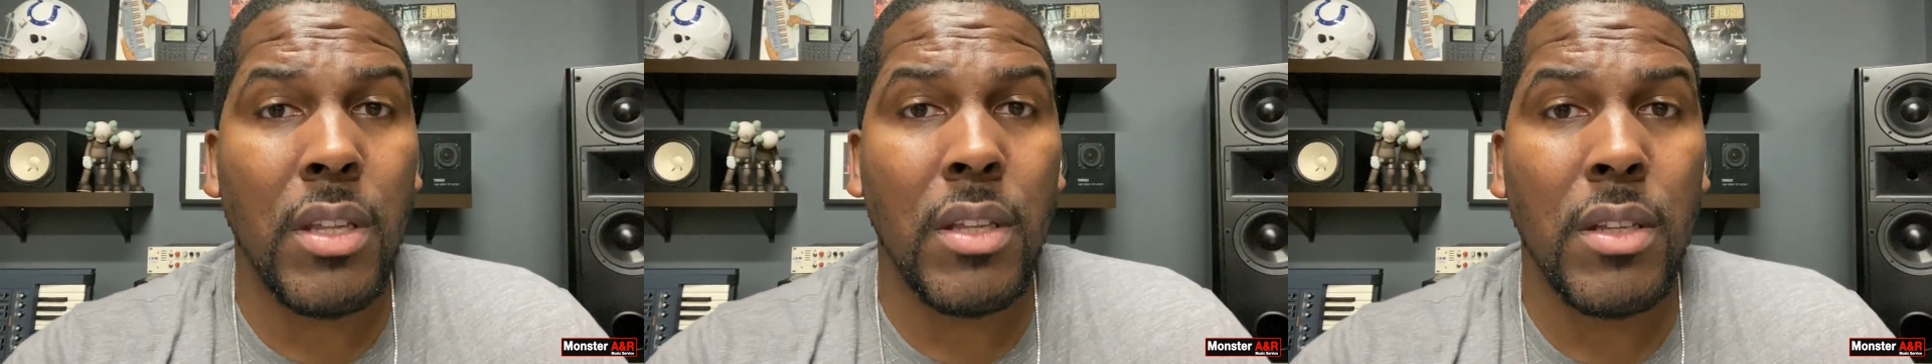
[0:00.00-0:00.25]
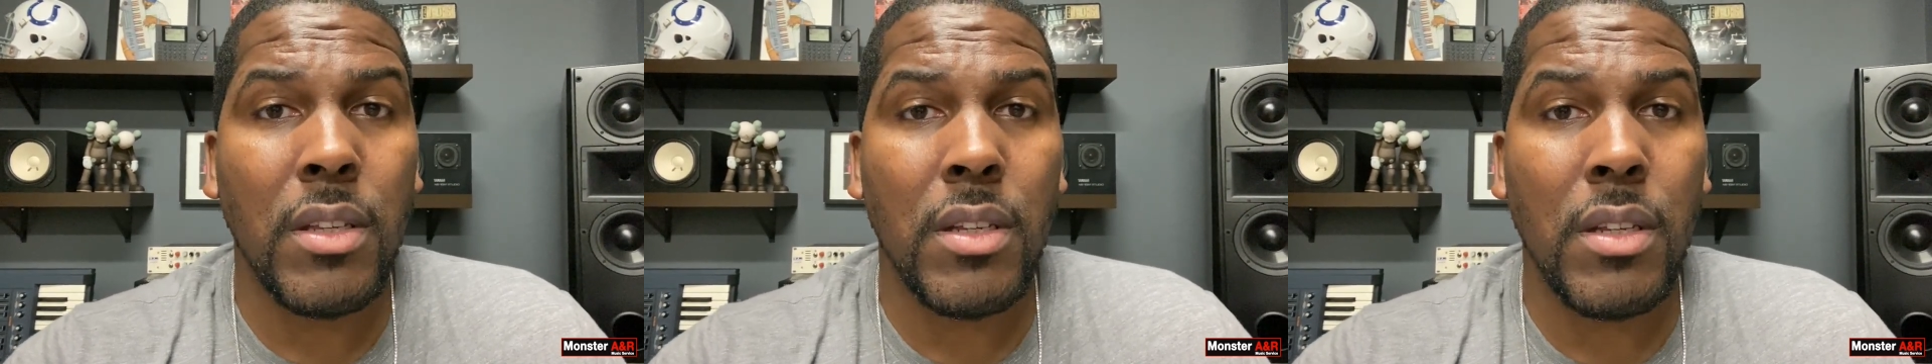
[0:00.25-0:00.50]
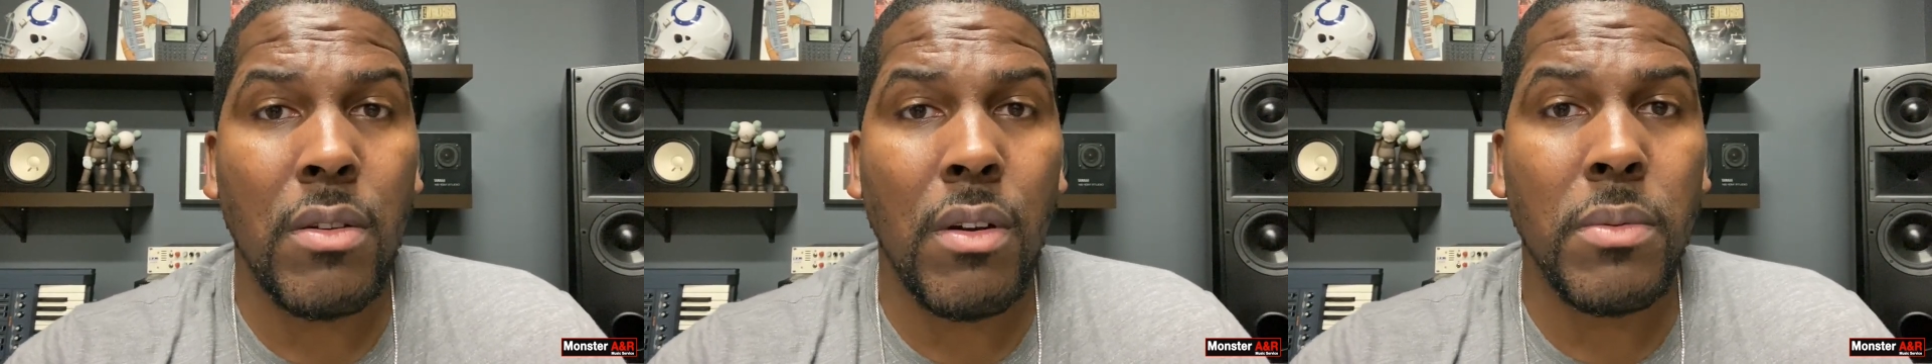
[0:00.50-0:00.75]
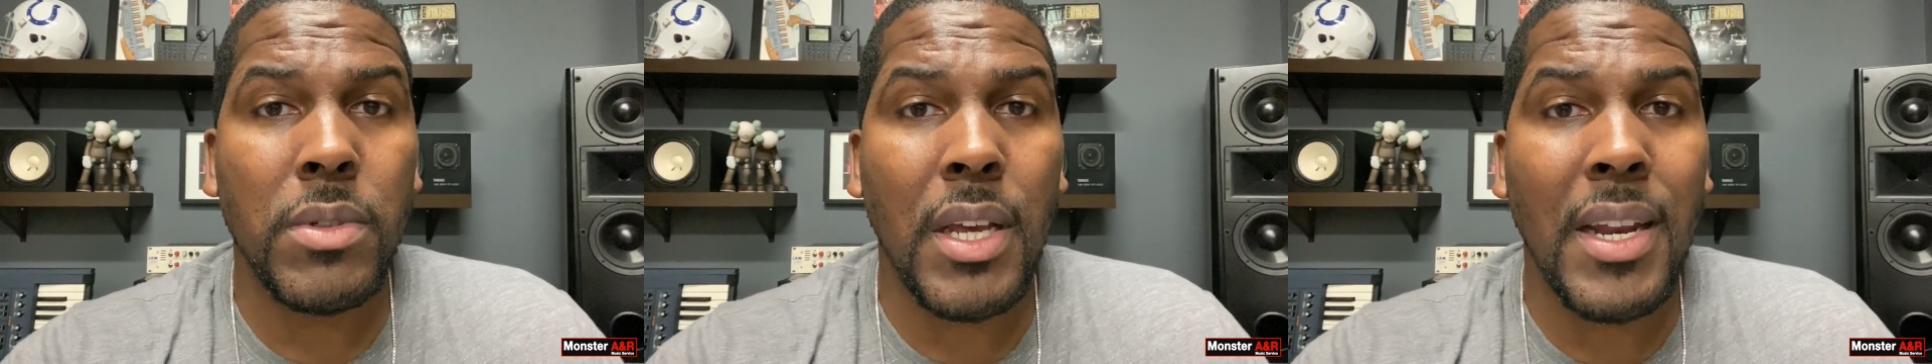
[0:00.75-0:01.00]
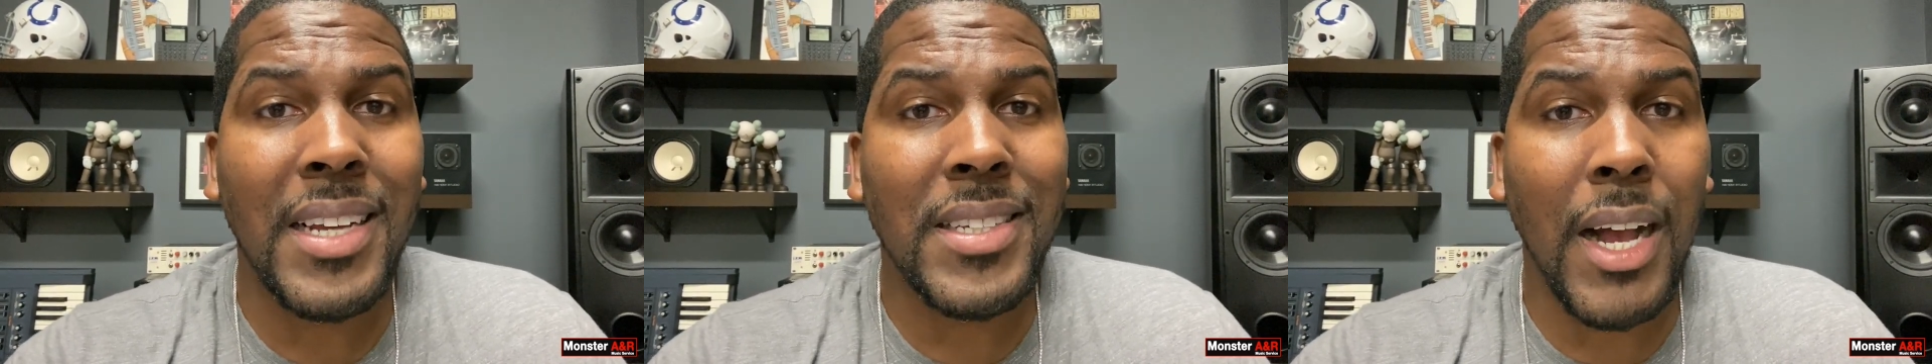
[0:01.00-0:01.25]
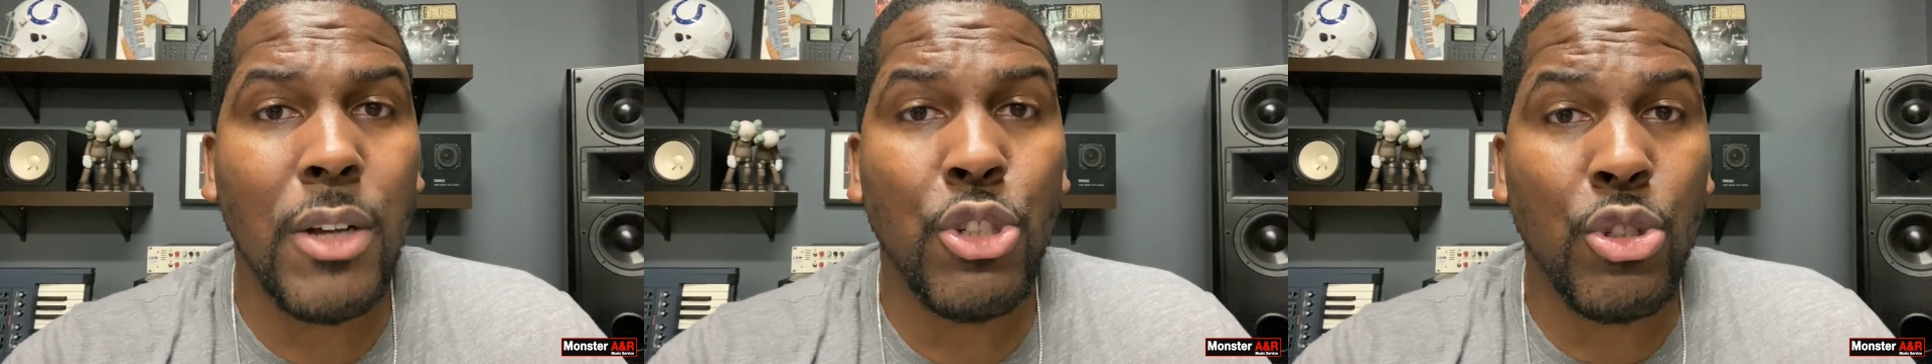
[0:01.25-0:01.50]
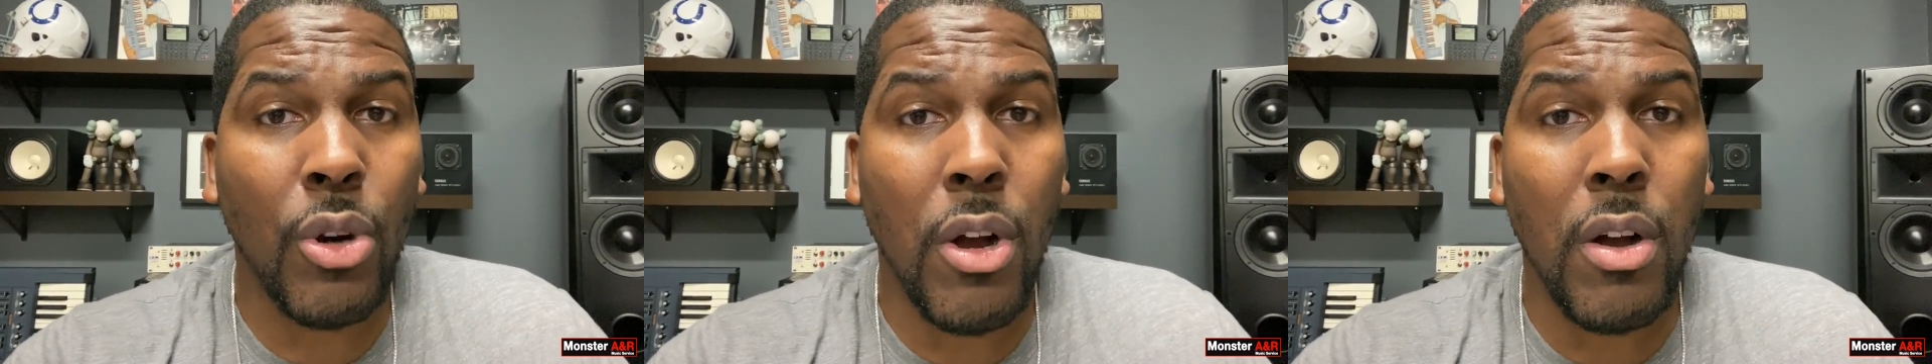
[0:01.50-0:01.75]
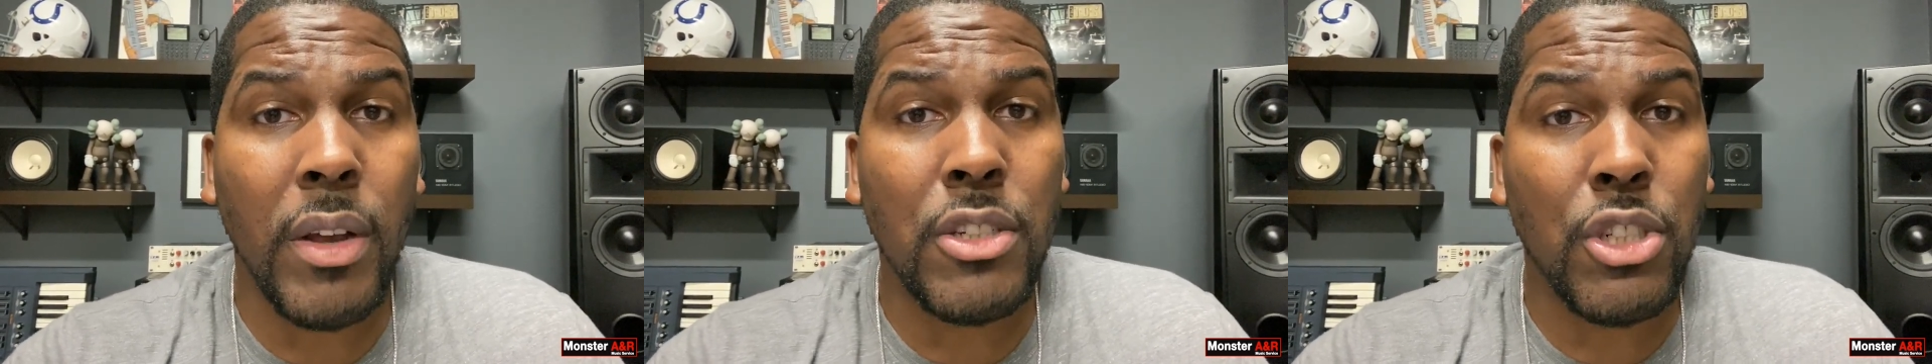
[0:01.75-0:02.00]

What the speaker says: You know what I'm saying? That's how strong and